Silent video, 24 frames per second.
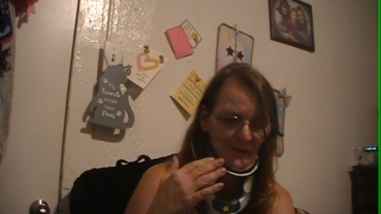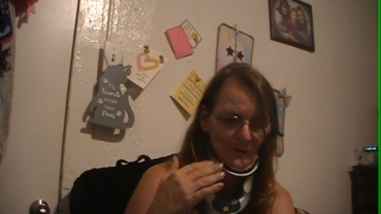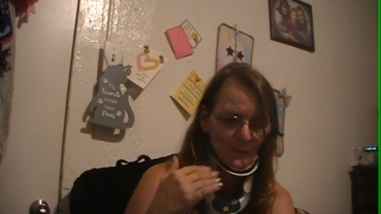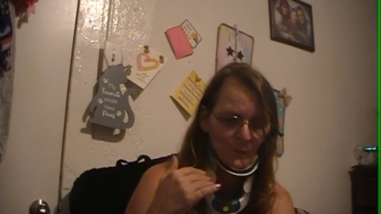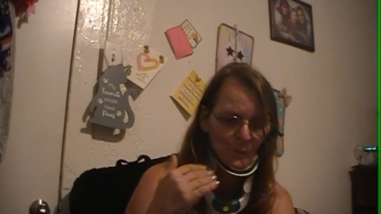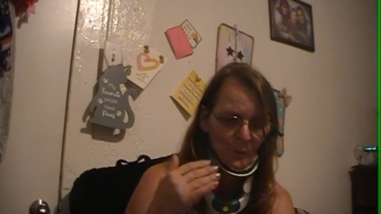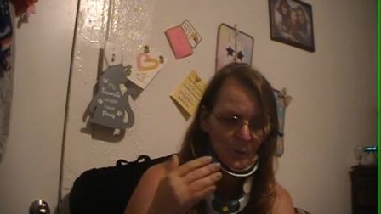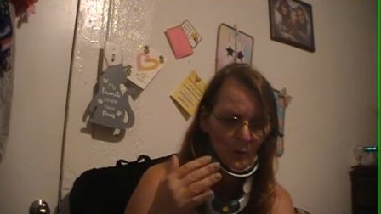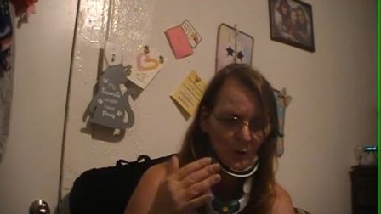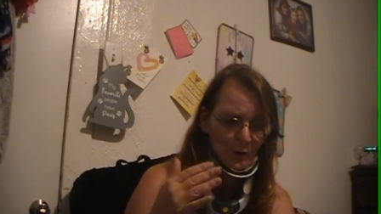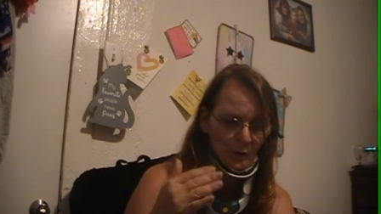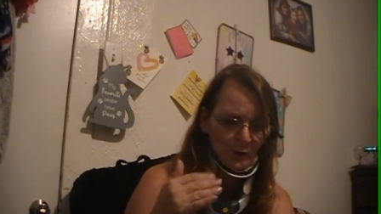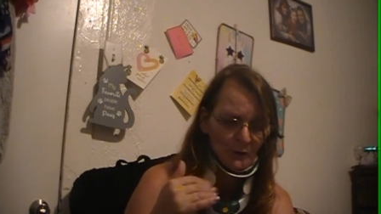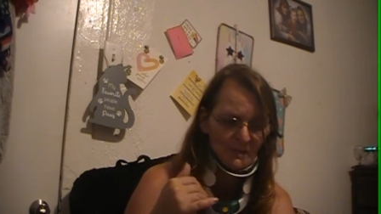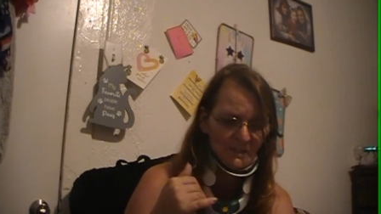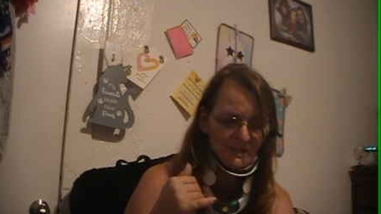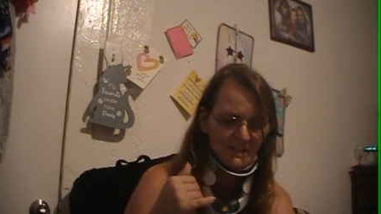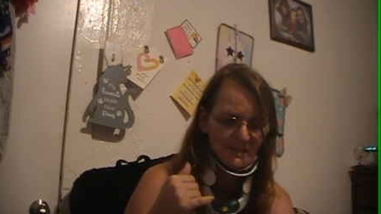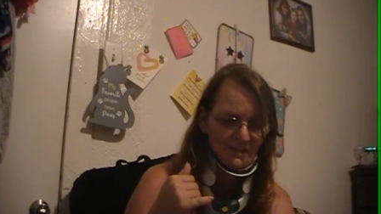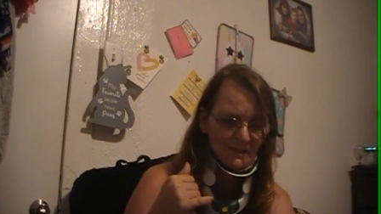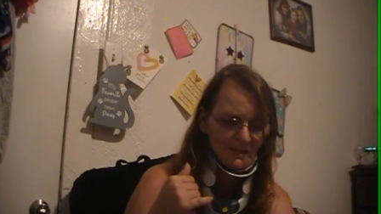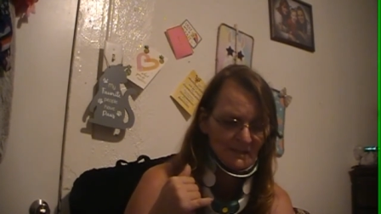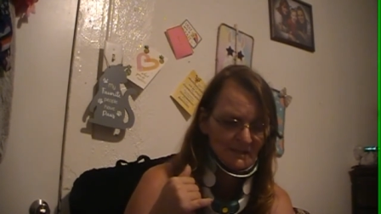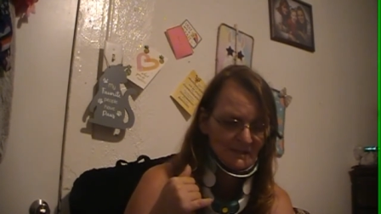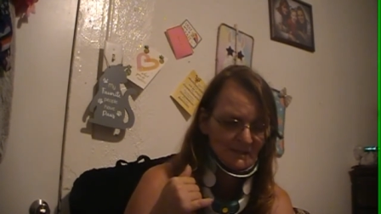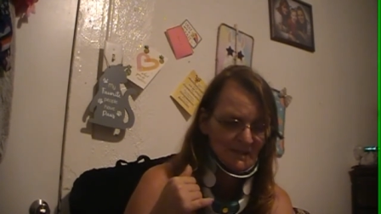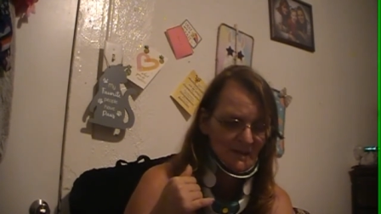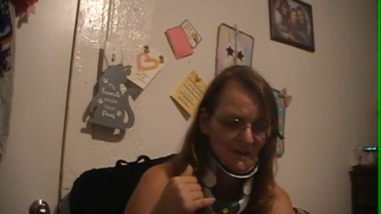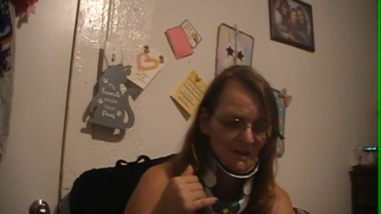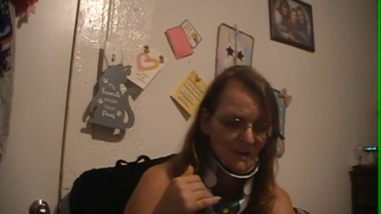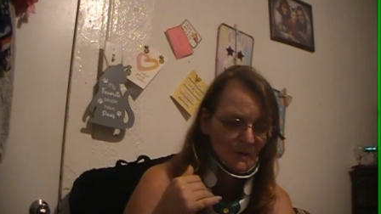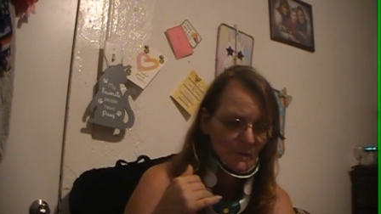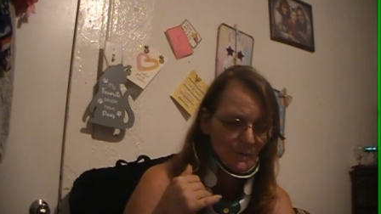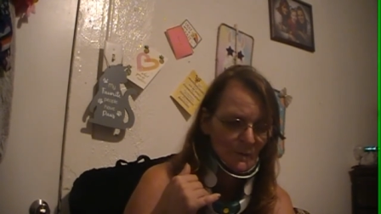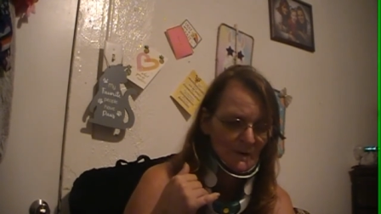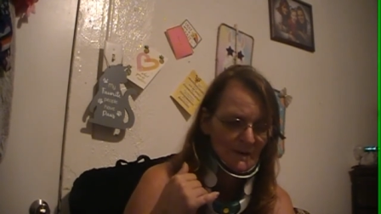words.
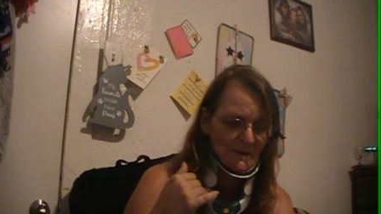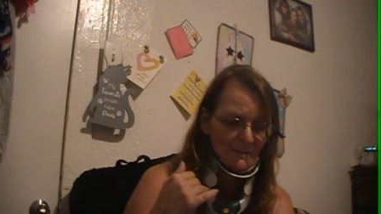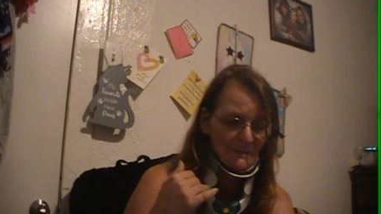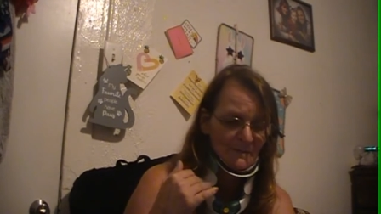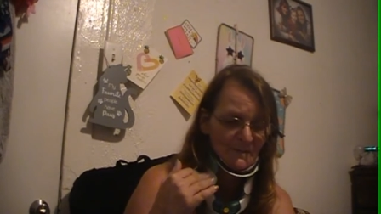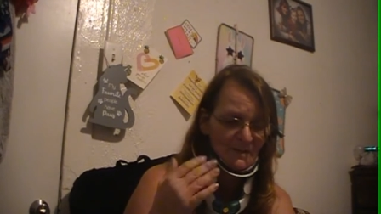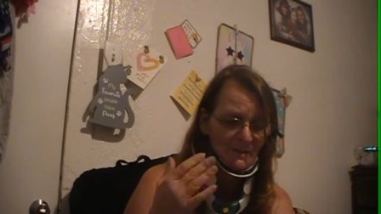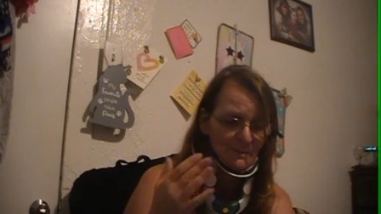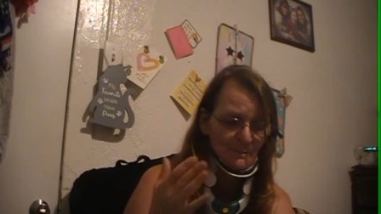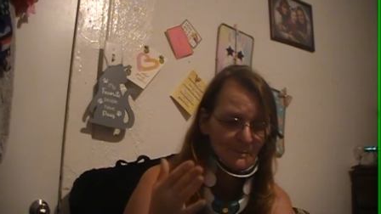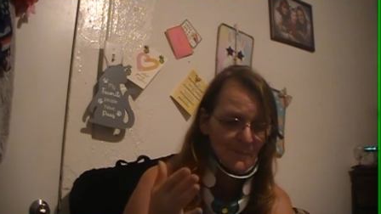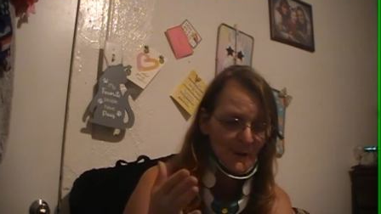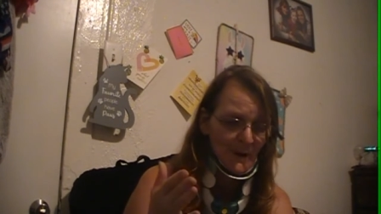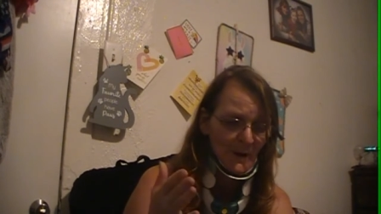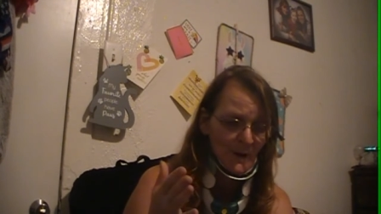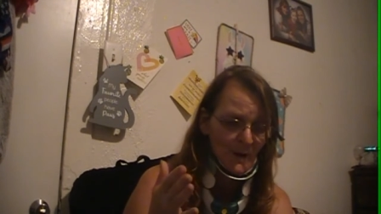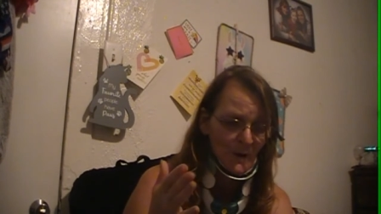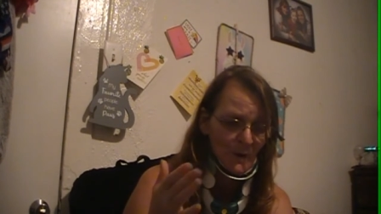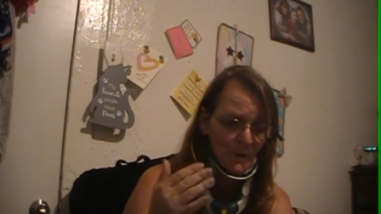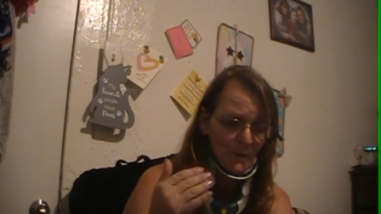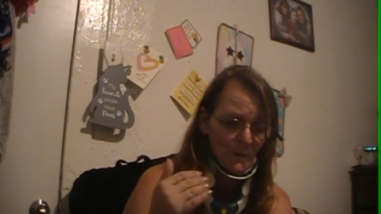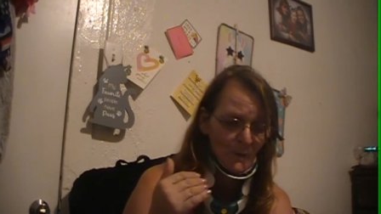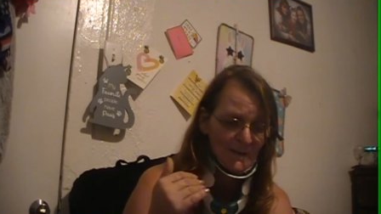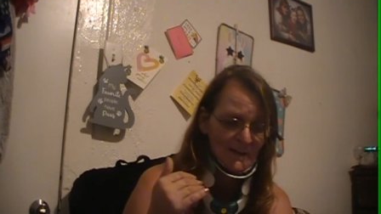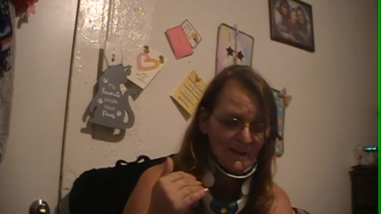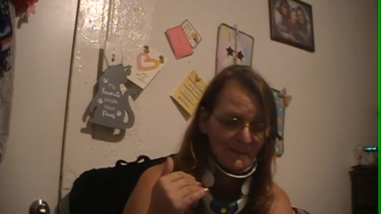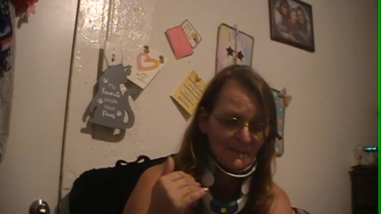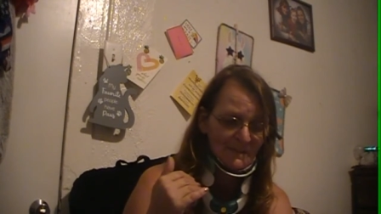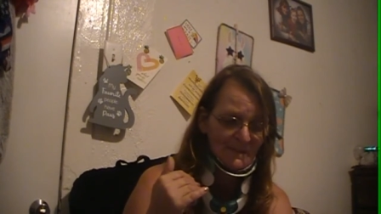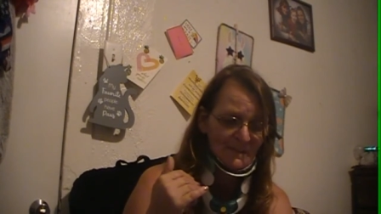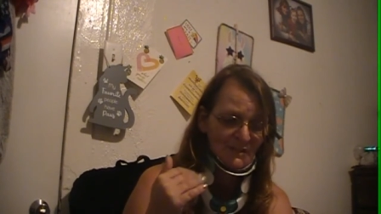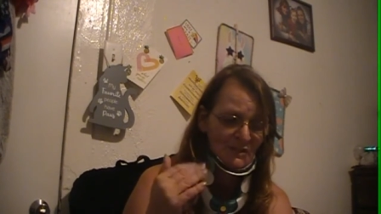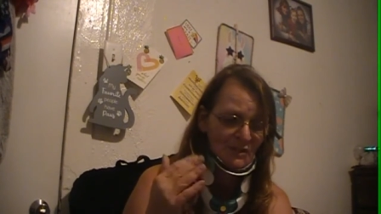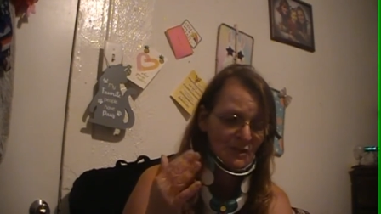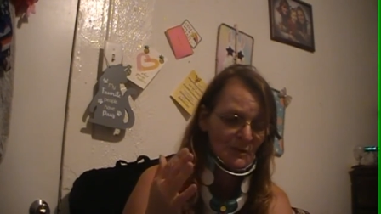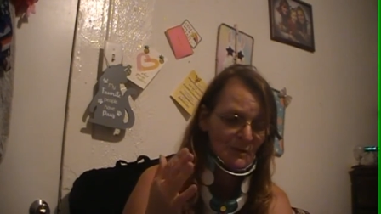One of them is a bow, one of them is
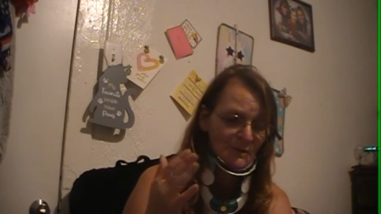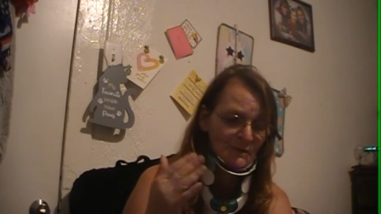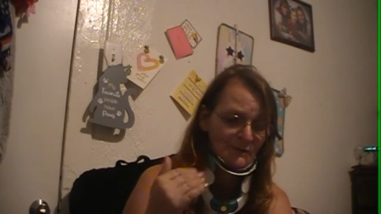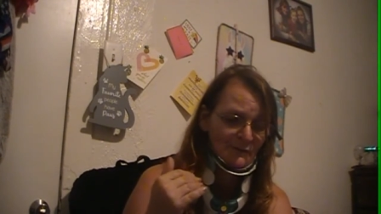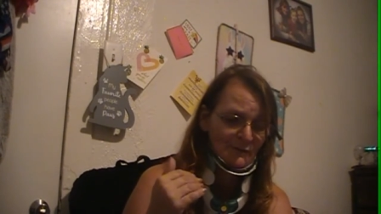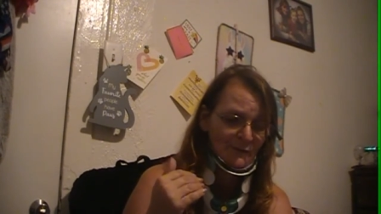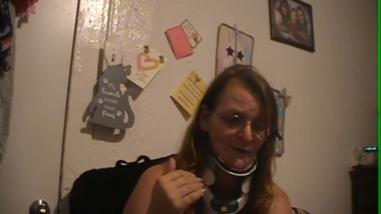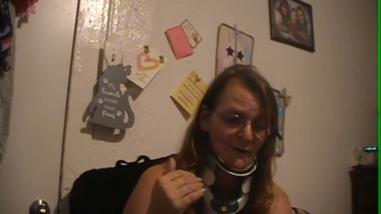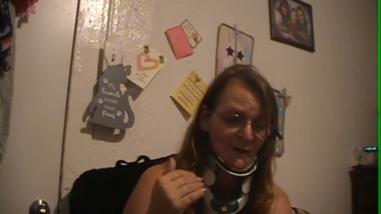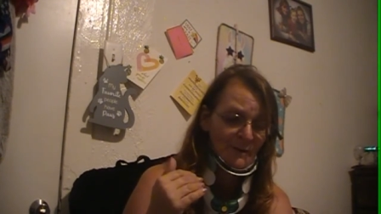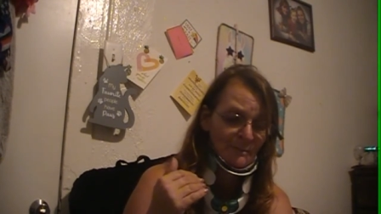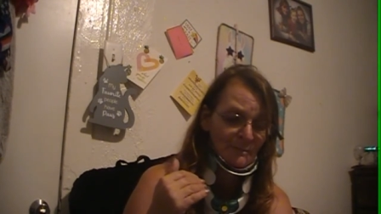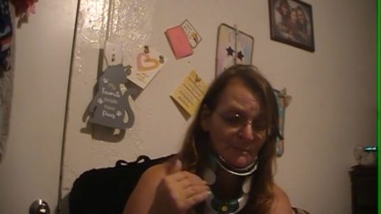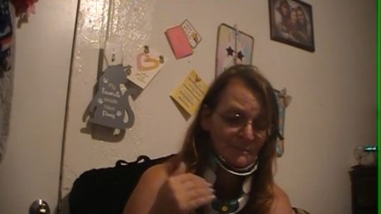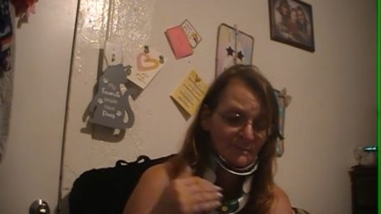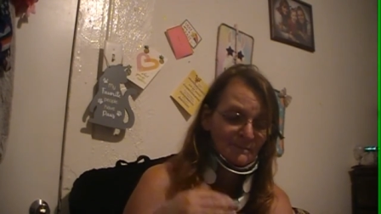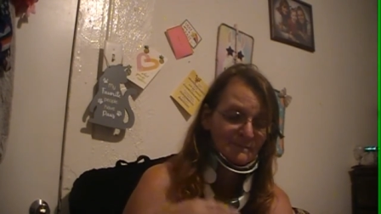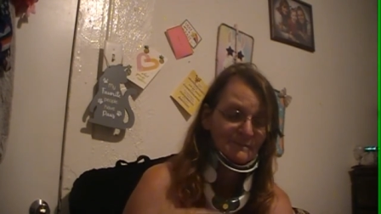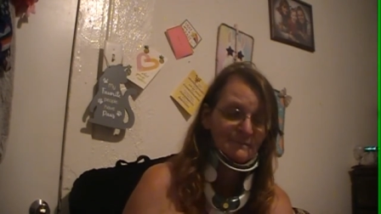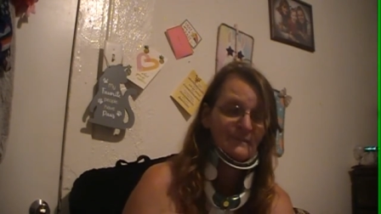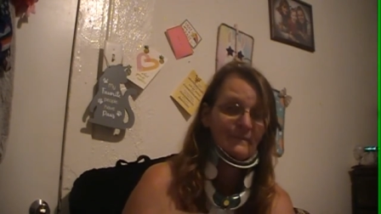a to and from.